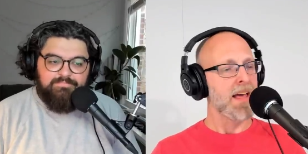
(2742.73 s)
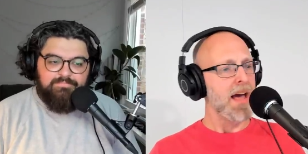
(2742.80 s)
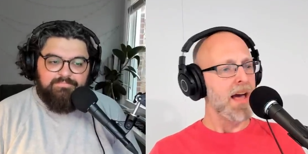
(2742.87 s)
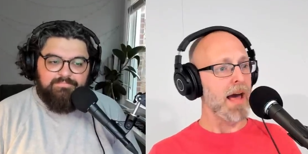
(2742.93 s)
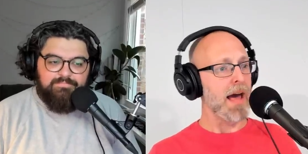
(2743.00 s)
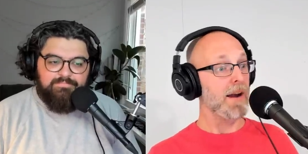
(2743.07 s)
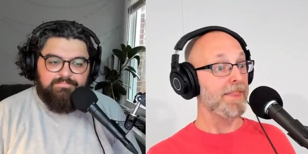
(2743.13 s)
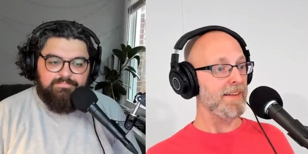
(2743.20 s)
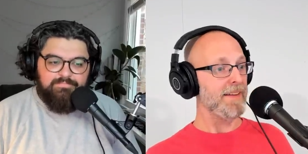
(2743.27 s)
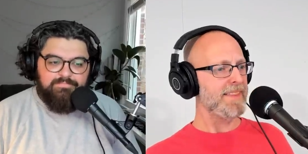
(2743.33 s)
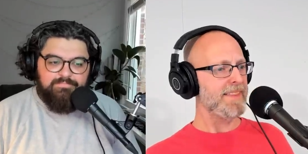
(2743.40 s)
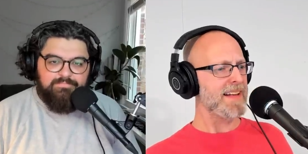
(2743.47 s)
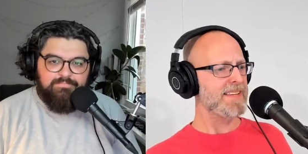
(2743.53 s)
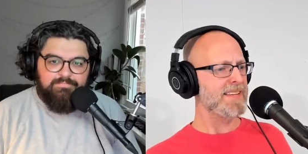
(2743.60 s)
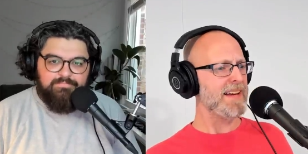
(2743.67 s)
Speaker 1: And I think
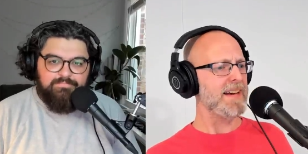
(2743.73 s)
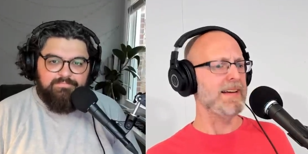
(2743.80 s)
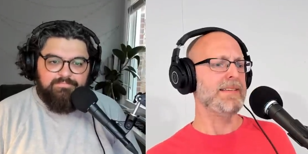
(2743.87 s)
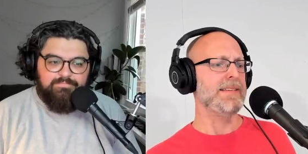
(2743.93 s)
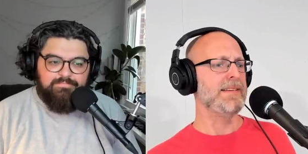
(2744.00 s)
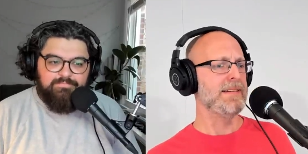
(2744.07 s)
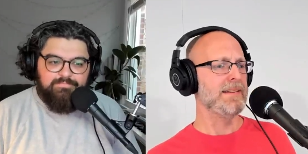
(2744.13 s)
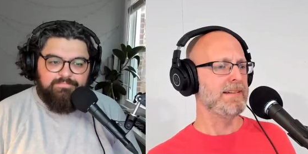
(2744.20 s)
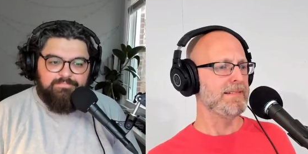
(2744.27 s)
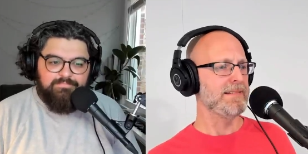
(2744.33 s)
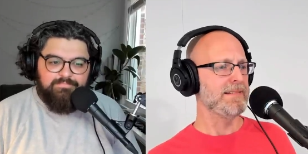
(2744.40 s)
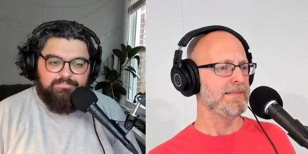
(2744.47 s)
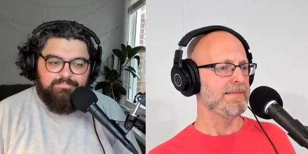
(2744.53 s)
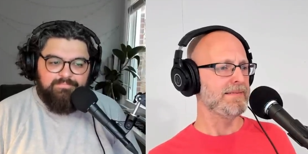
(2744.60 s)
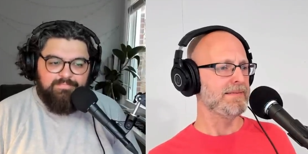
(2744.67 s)
that's it.
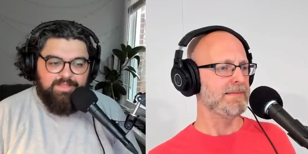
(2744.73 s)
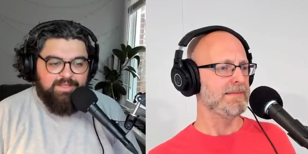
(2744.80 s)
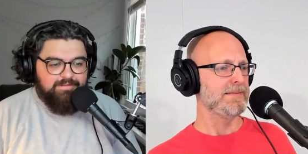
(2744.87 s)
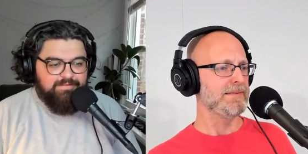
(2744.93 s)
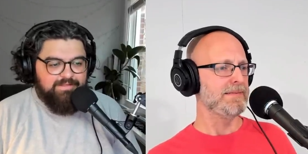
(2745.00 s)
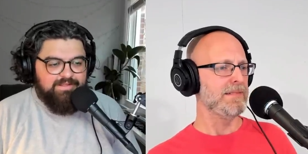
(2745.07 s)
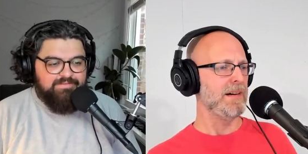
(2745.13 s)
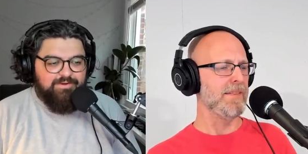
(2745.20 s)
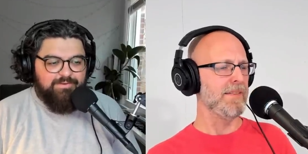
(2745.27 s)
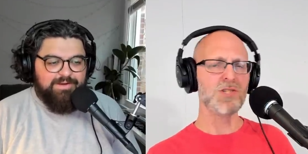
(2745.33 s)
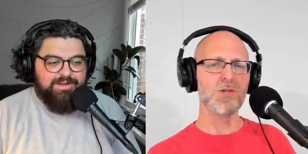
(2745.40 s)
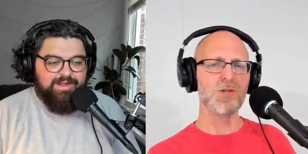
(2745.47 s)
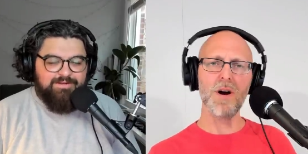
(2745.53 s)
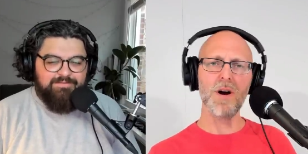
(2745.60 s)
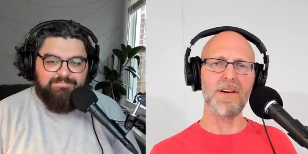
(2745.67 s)
Speaker 2: Yeah, I
Speaker 1: think that's all
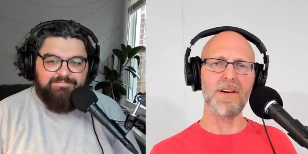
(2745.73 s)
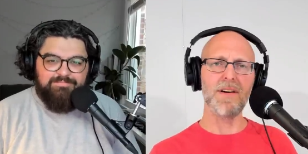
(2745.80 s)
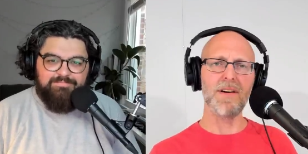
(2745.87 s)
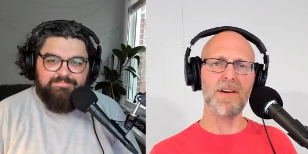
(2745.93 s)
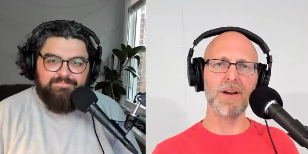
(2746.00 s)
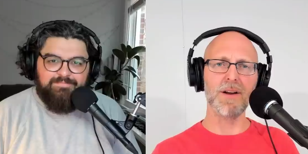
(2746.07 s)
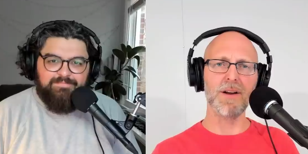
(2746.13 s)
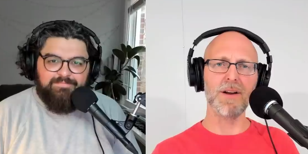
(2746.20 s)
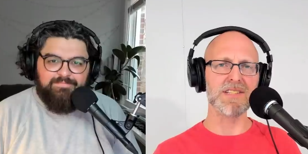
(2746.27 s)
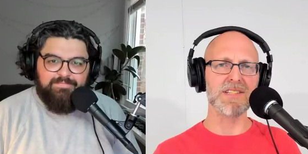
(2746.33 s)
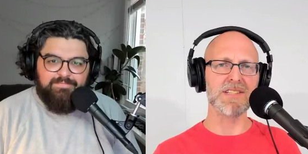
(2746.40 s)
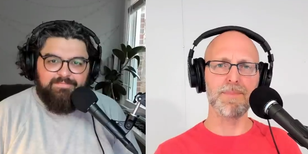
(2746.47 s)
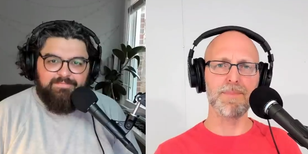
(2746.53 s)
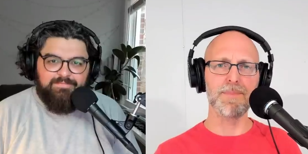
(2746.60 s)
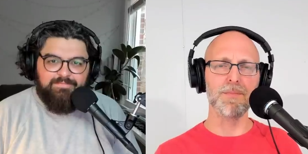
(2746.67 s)
we got. Unless you have anything off the
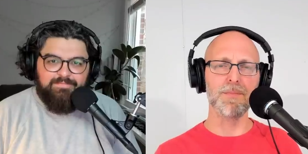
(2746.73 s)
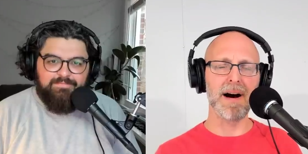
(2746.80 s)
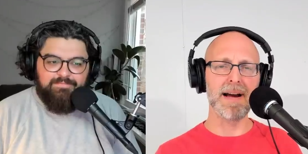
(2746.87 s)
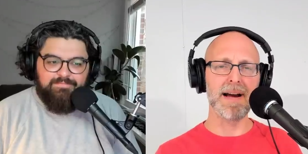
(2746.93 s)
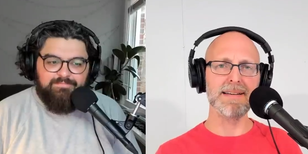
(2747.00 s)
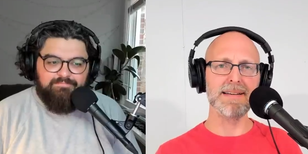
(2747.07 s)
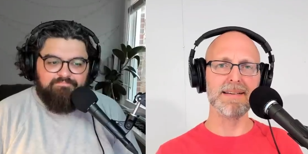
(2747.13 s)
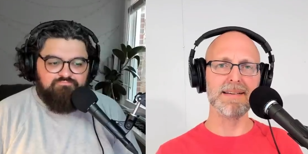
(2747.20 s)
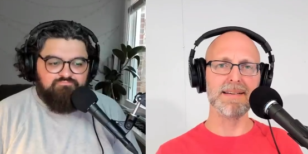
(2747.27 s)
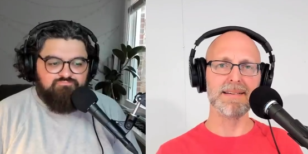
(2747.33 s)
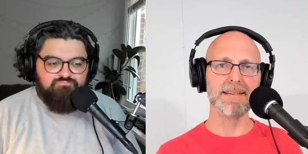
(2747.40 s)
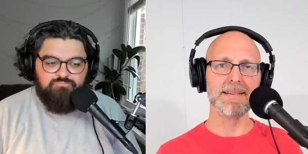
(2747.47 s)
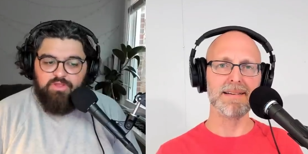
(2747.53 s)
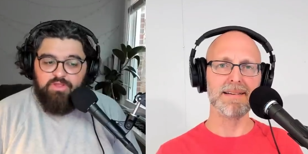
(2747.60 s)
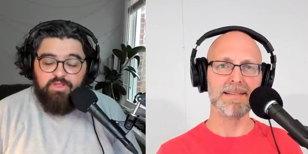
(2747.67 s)
top of your mind.
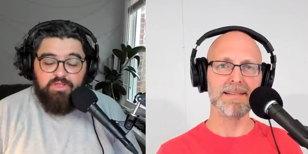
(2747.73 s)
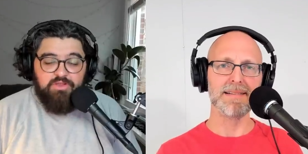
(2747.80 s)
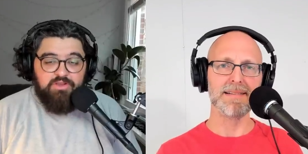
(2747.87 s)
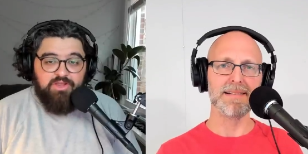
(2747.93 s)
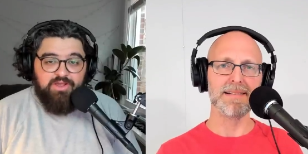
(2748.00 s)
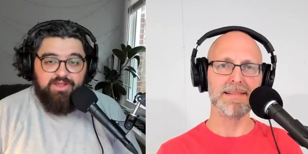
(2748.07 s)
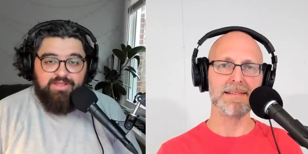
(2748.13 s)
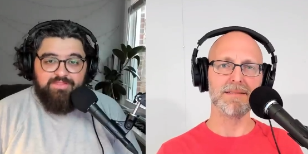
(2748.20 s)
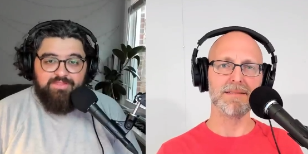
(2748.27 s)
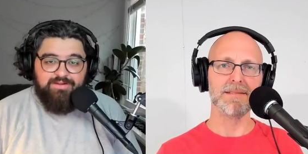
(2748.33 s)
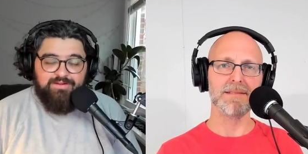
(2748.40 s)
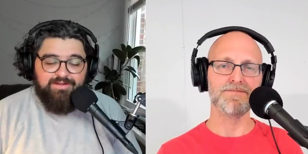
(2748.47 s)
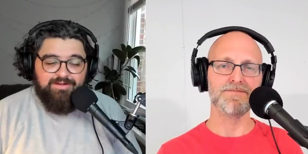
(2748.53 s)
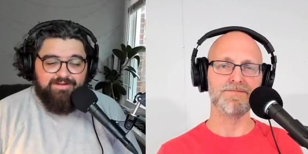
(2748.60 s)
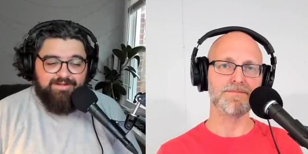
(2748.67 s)
Speaker 2: No, I
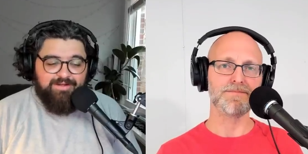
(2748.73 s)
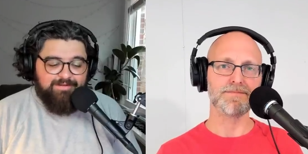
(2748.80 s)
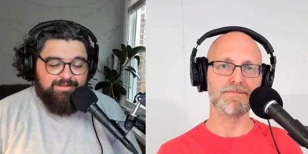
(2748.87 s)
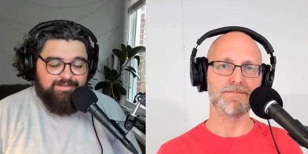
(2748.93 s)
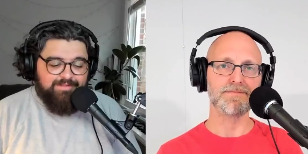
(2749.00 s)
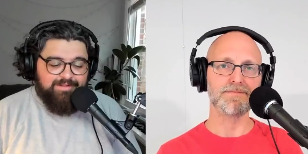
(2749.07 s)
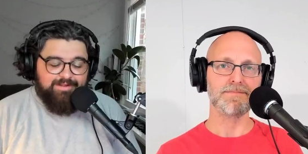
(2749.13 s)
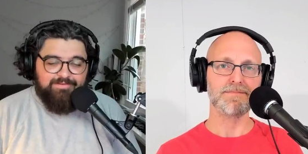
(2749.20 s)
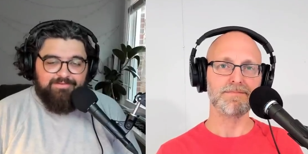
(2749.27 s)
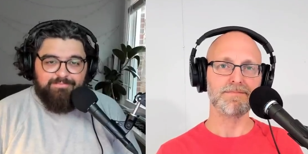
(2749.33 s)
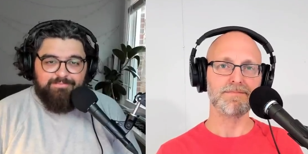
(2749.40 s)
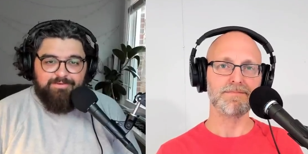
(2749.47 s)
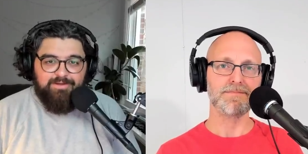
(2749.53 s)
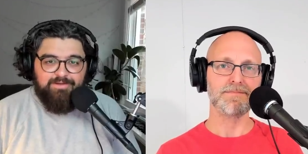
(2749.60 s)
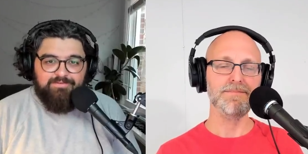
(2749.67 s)
think I think I
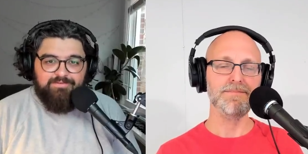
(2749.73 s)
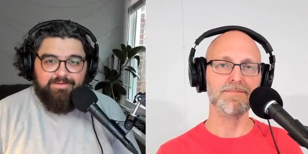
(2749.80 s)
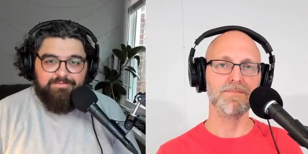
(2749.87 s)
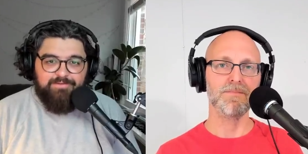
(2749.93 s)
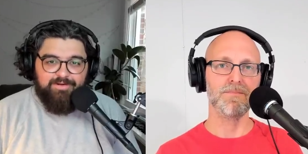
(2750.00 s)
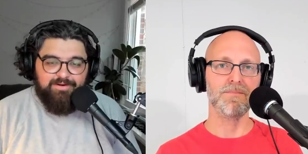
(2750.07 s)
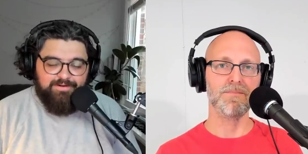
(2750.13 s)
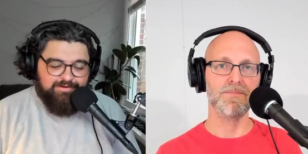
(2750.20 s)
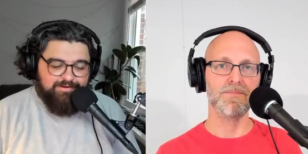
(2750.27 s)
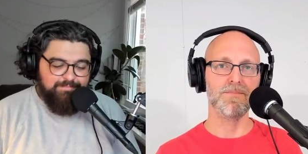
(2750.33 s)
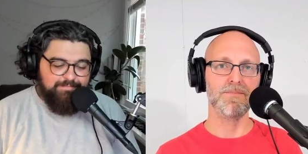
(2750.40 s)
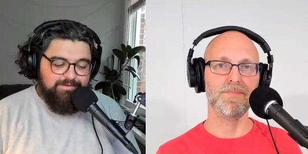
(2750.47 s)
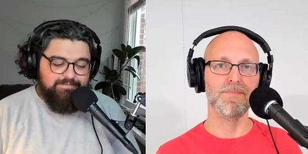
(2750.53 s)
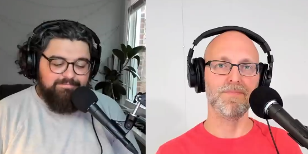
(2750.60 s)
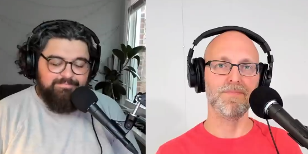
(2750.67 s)
should probably stop talking, or I'm
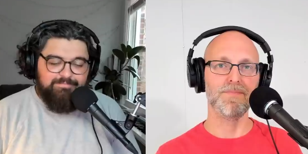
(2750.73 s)
going to